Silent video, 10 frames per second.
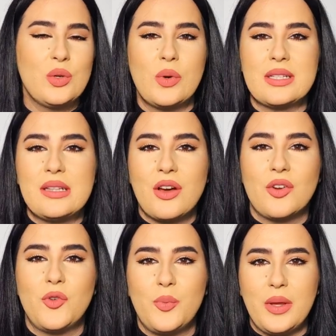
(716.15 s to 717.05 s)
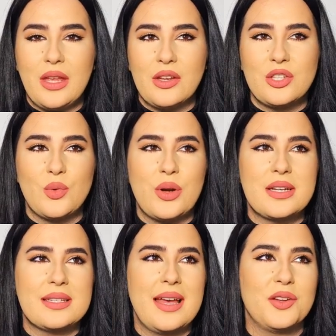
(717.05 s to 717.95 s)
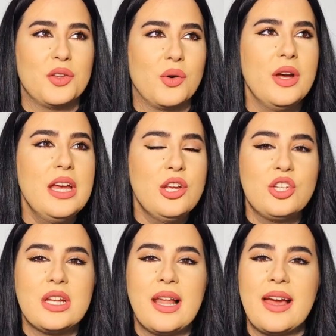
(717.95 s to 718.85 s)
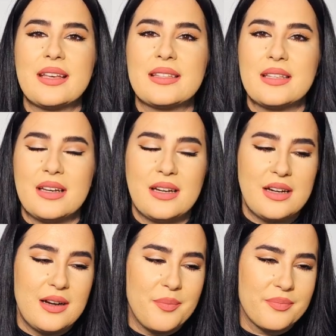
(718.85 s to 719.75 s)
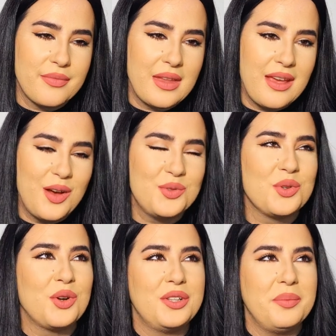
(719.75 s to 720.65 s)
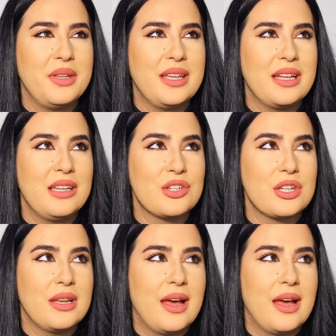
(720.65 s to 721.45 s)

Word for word: She wears a lot of pink. She wears, I don't know, she likes, um, how do you call them in English?